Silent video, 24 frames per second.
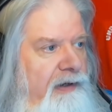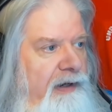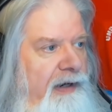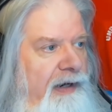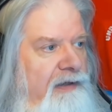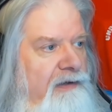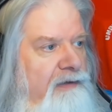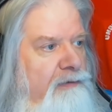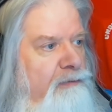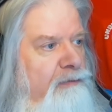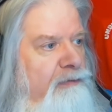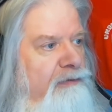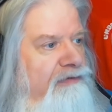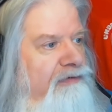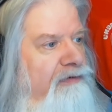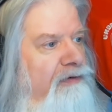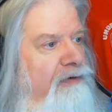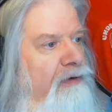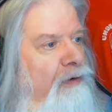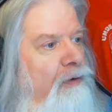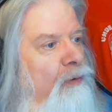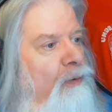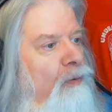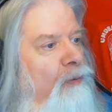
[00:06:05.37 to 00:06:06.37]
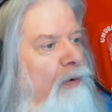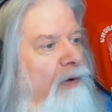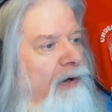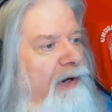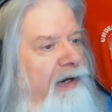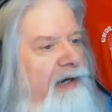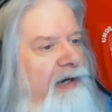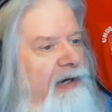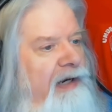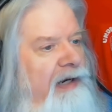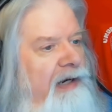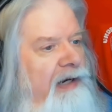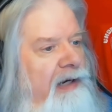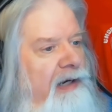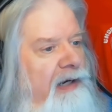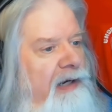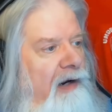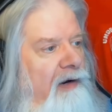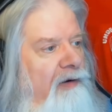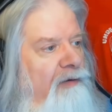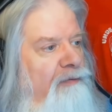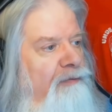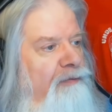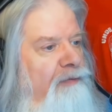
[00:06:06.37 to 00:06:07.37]
And there was no way
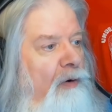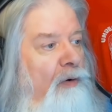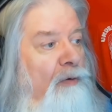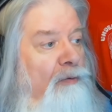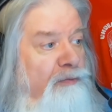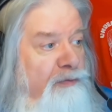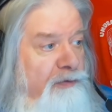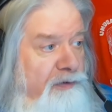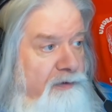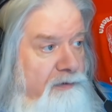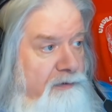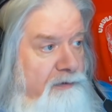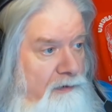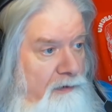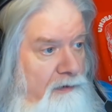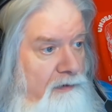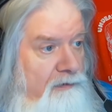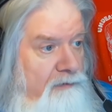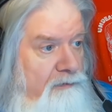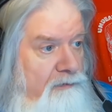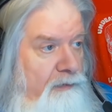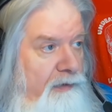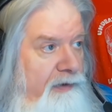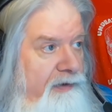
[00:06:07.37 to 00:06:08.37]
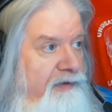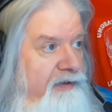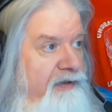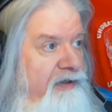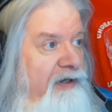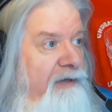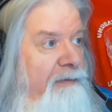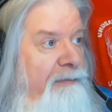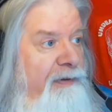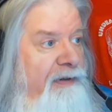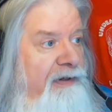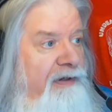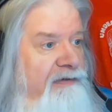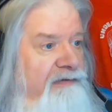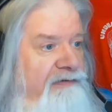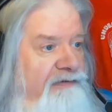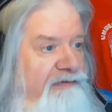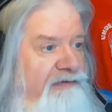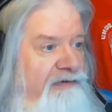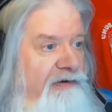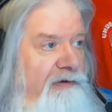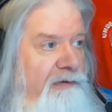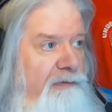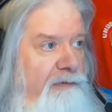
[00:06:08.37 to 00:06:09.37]
of, over the long run, keeping it
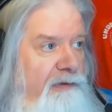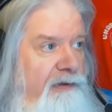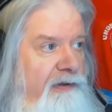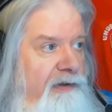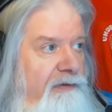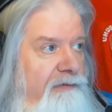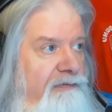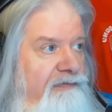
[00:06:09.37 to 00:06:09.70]
secret.